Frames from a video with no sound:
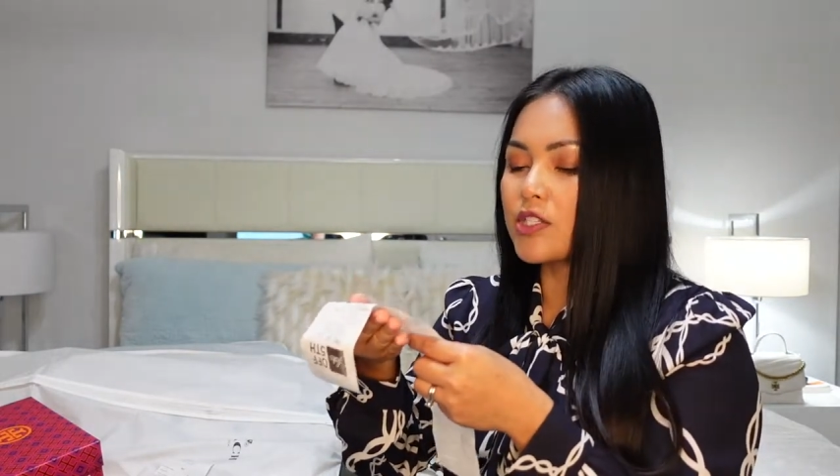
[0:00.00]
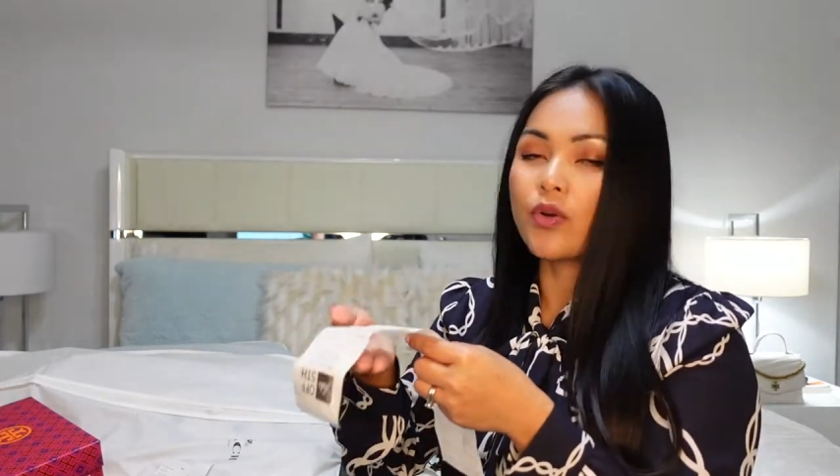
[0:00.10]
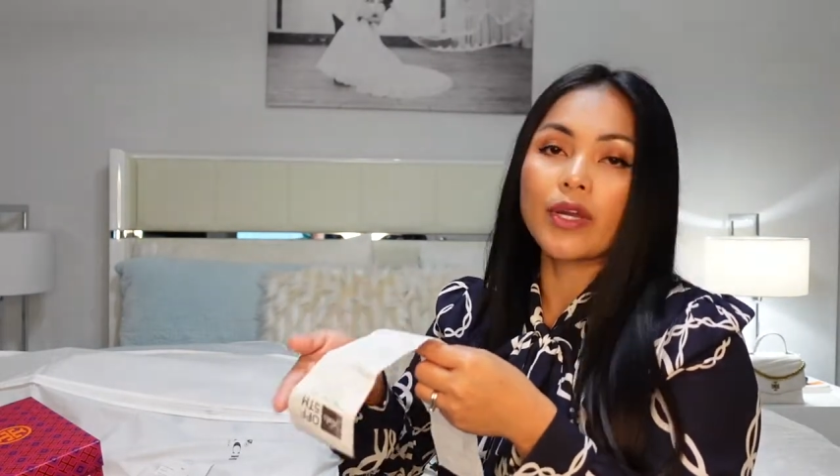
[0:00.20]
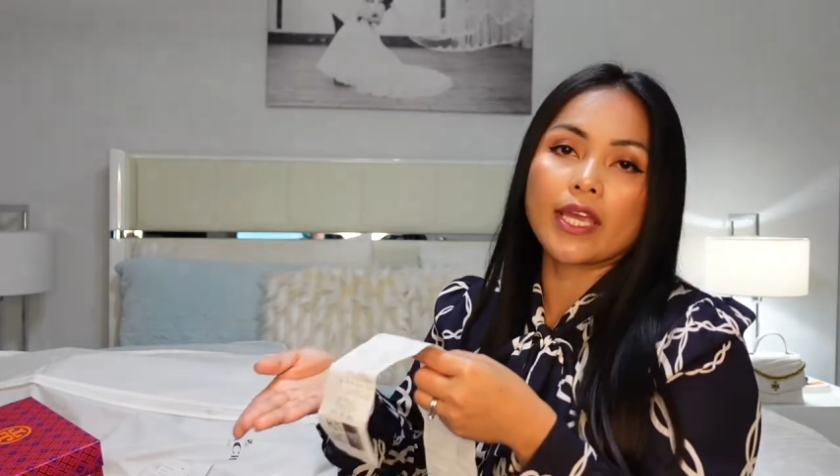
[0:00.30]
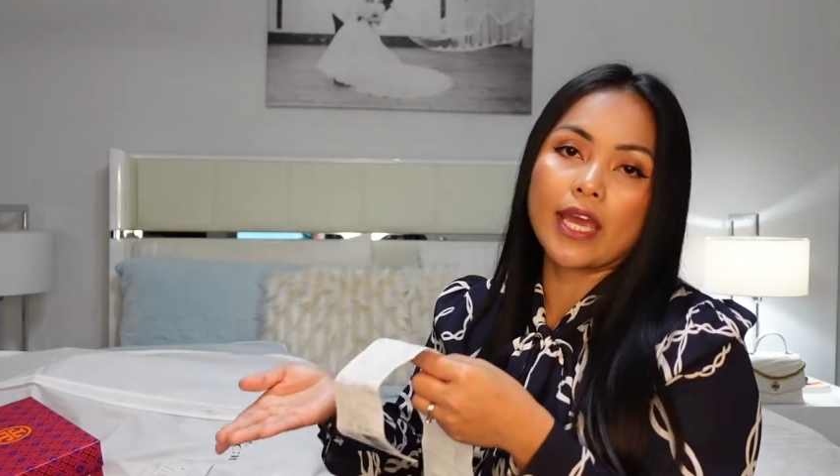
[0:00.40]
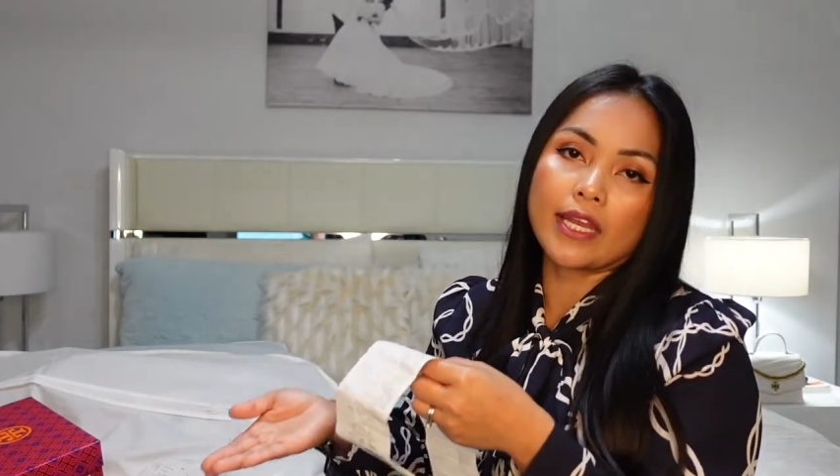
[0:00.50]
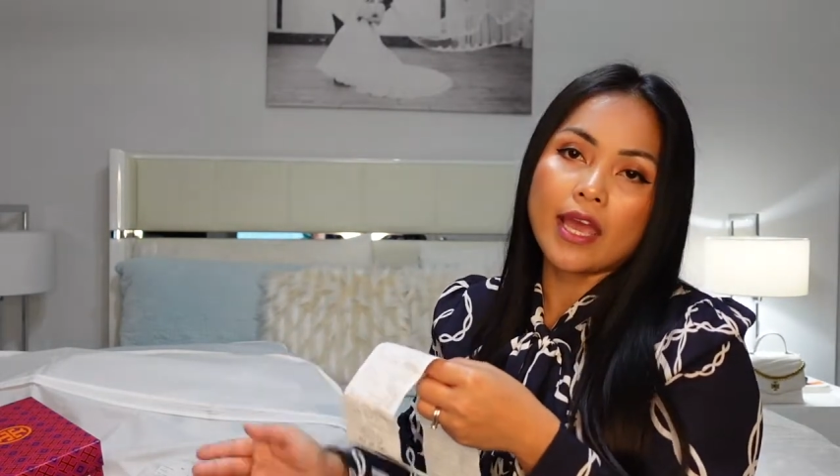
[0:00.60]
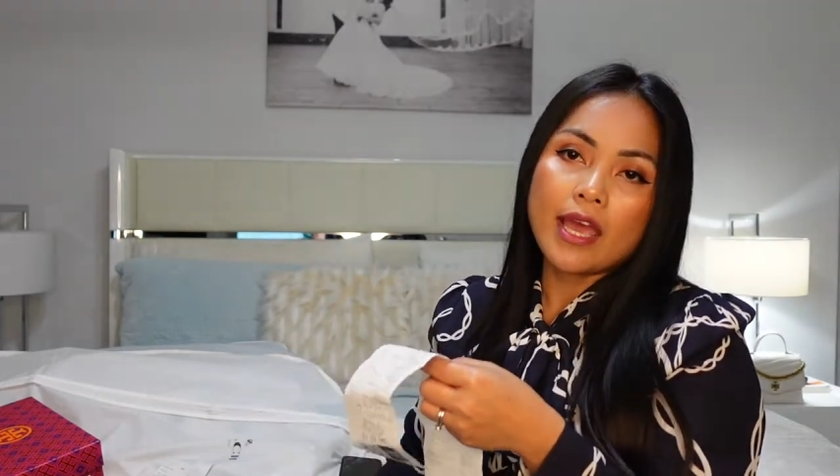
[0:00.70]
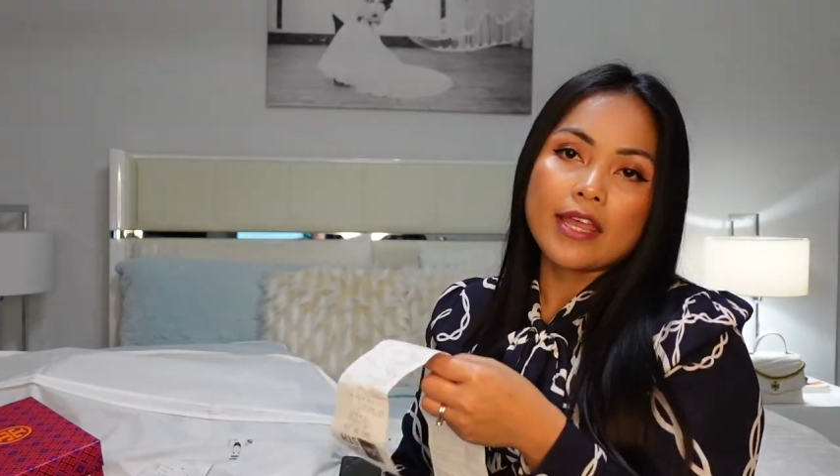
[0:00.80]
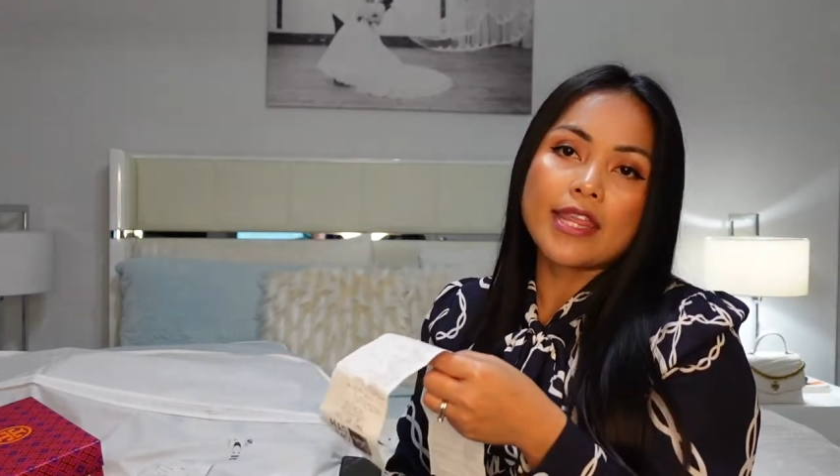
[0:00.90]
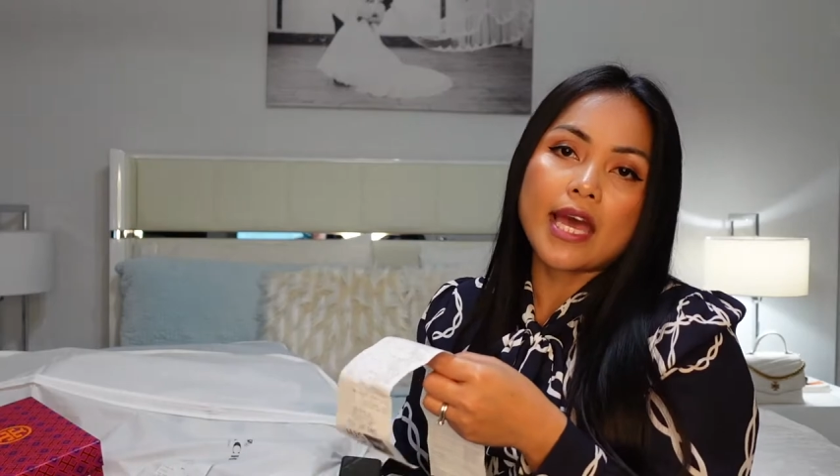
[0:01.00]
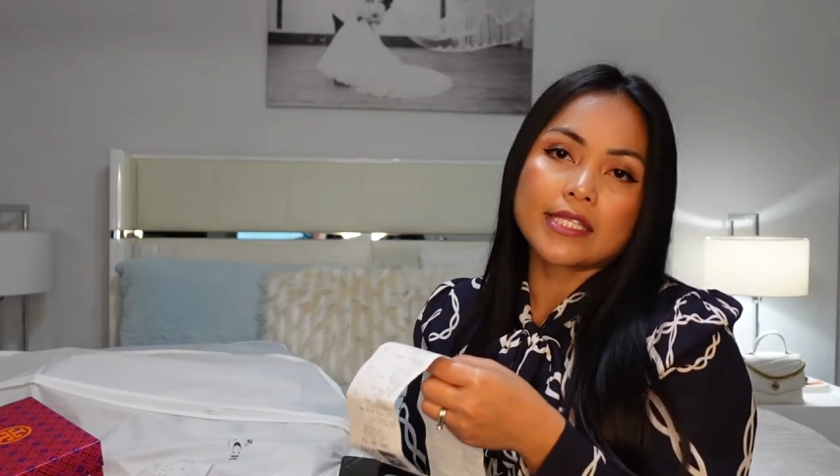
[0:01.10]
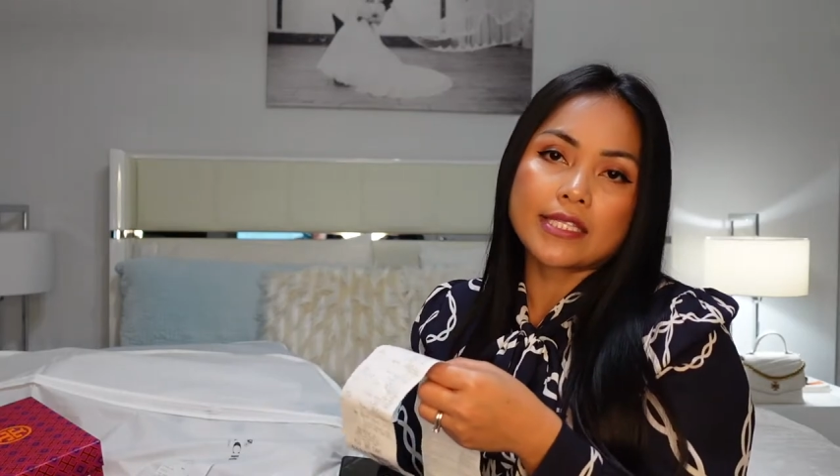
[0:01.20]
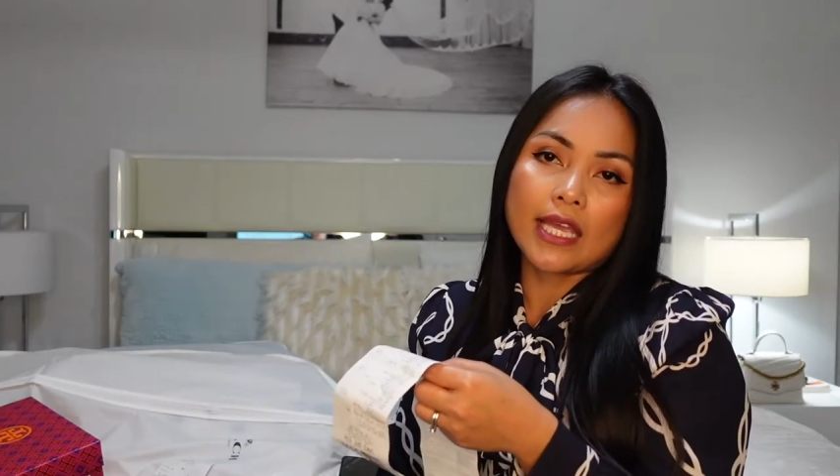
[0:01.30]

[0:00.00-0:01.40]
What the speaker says: So again, that's